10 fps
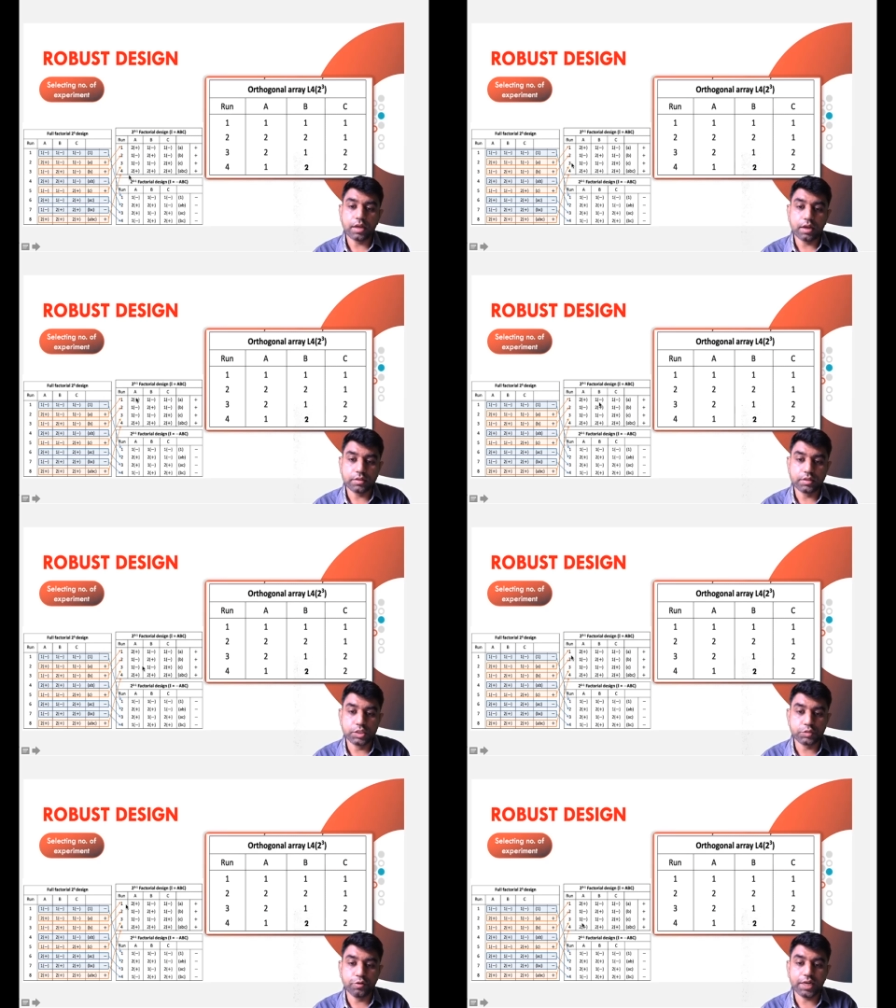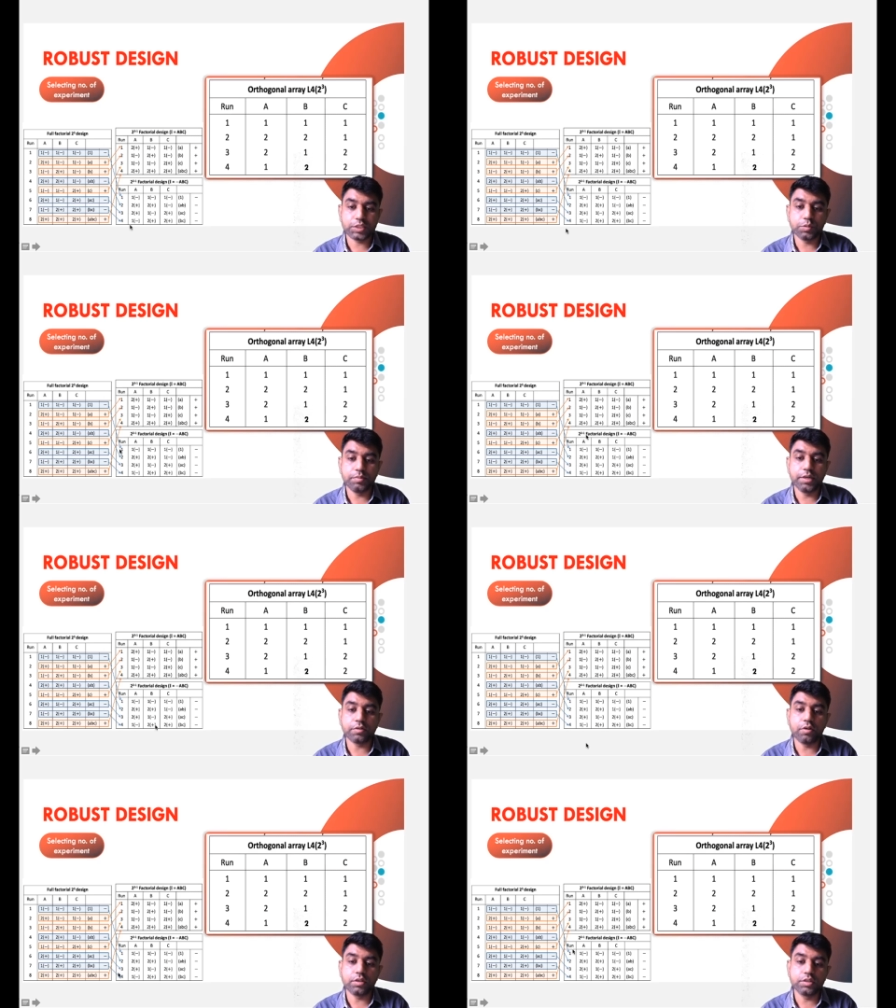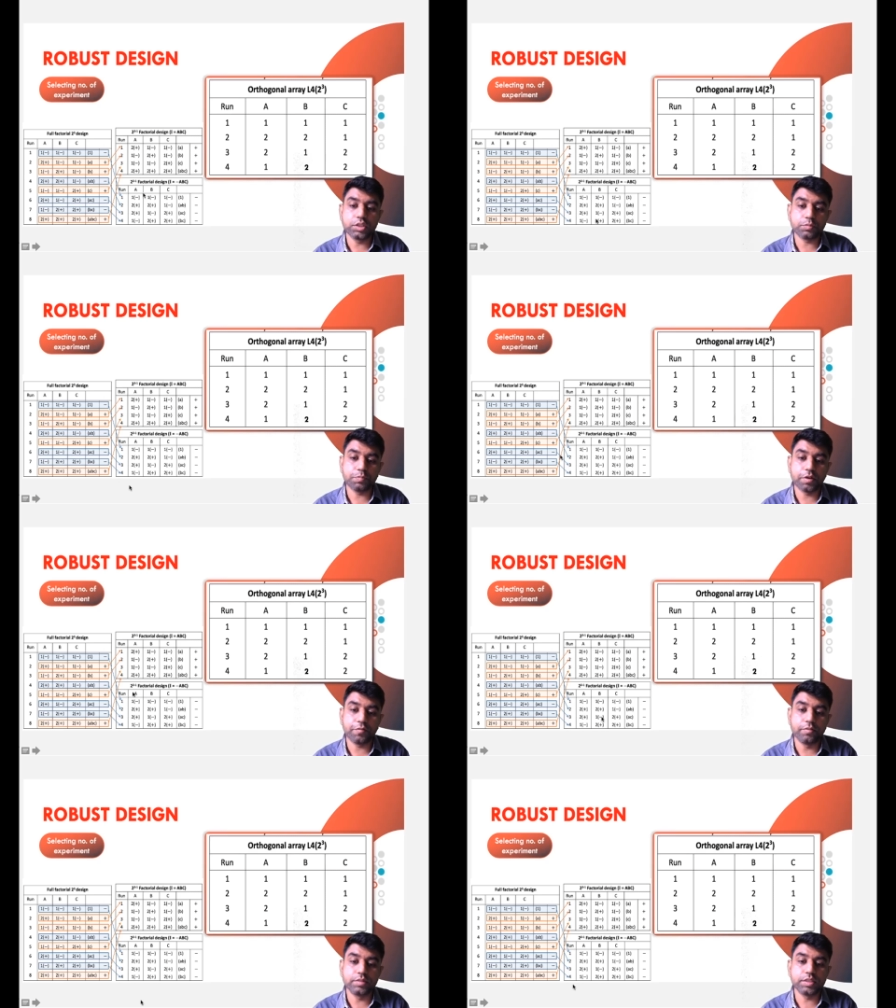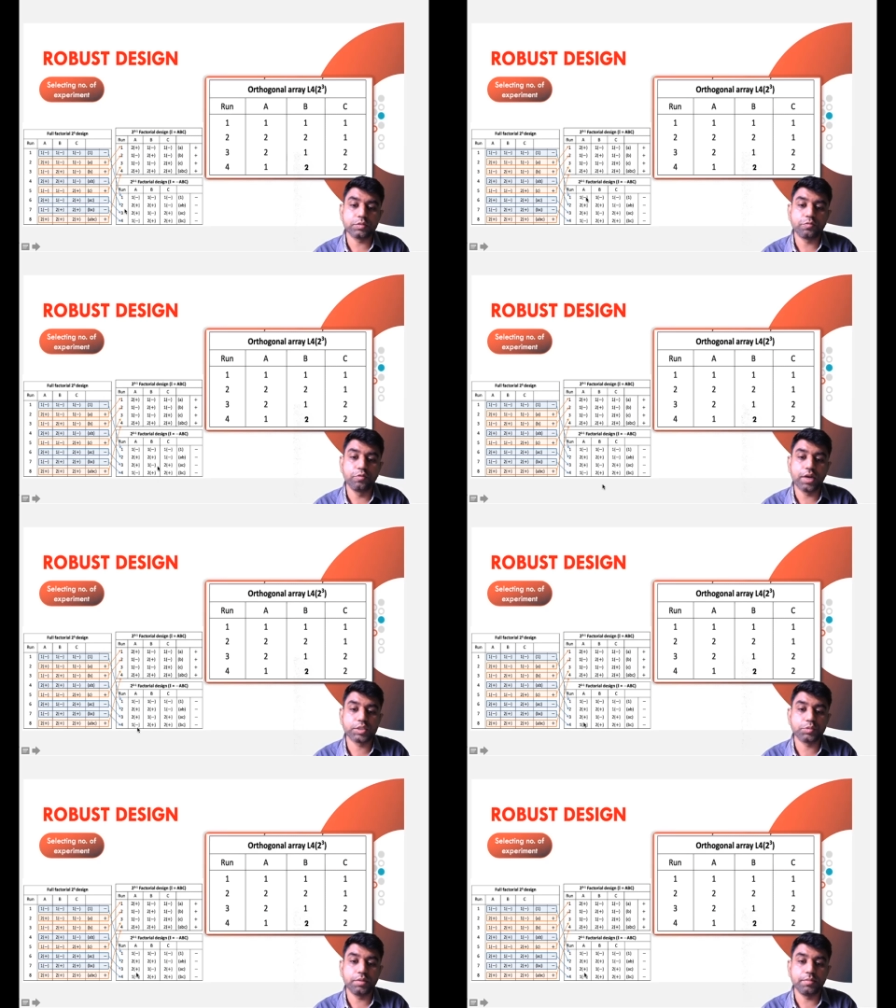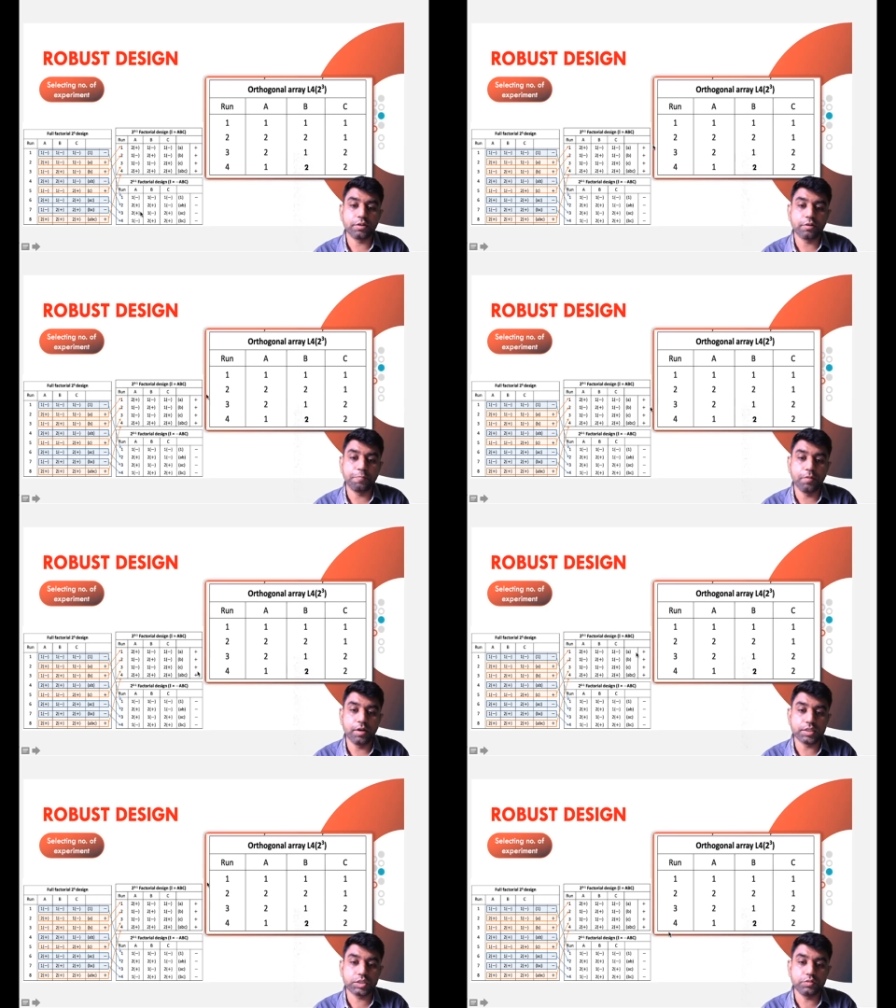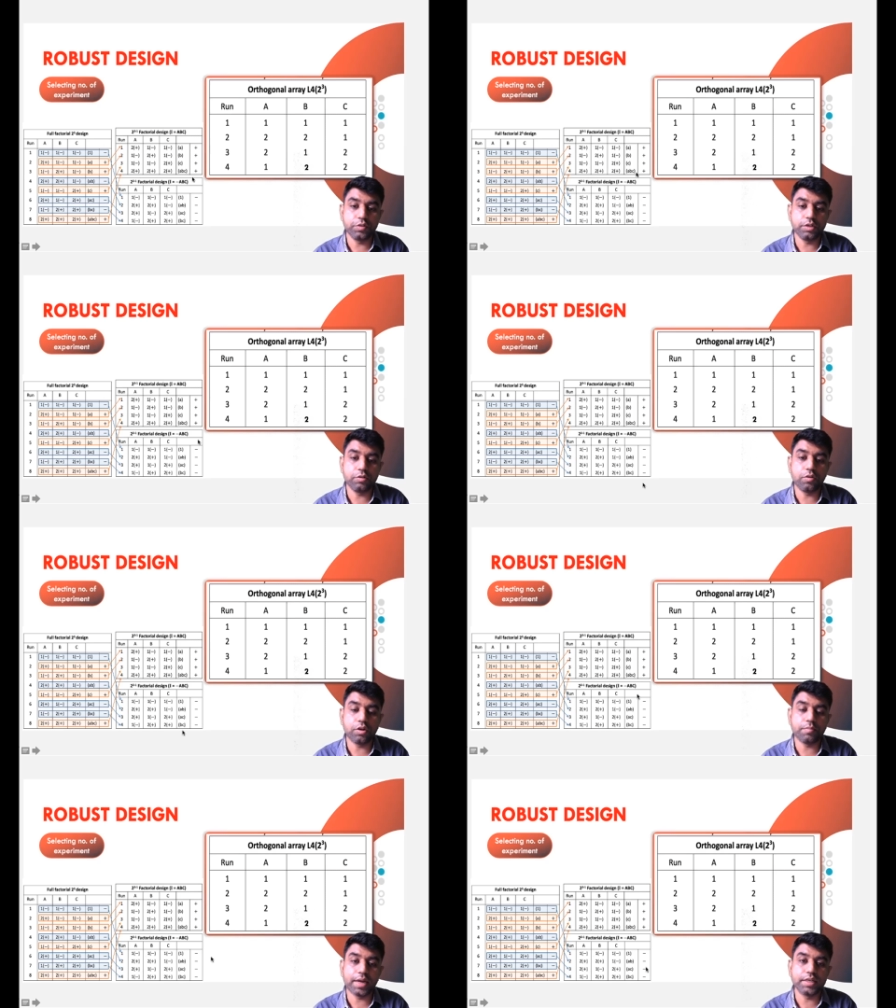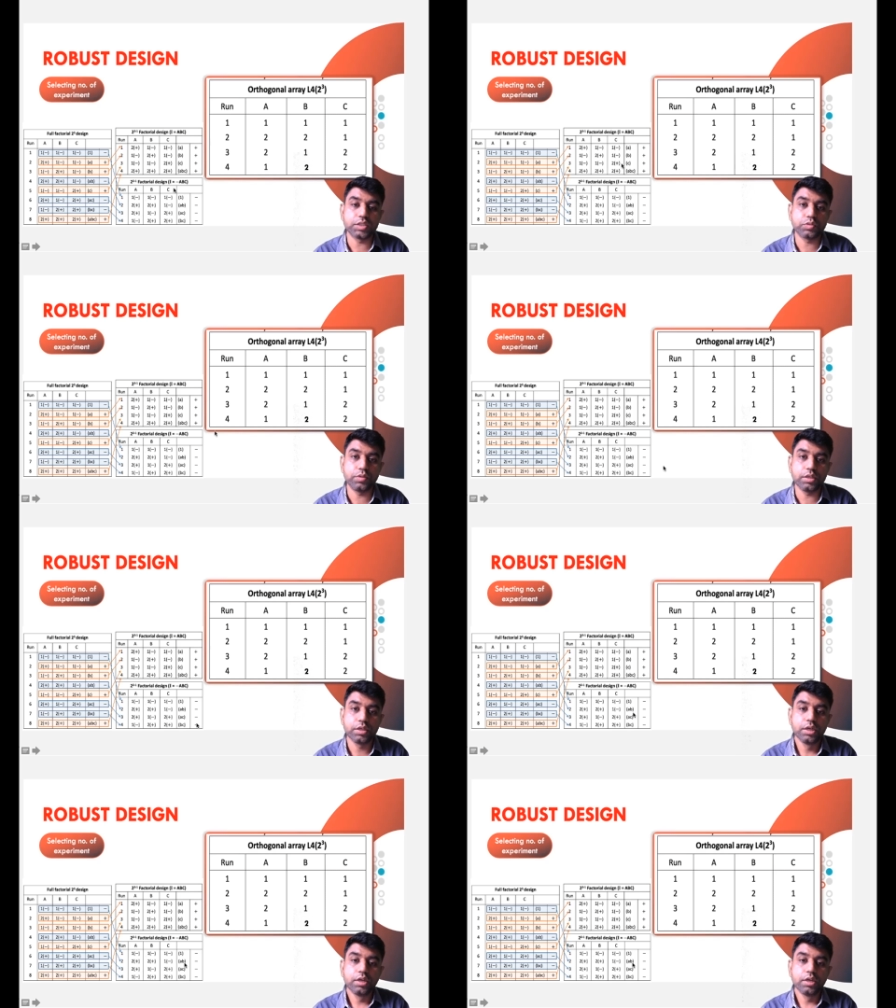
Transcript: this 4 experiment or perform this 4 experiment of plus 1 or minus 1.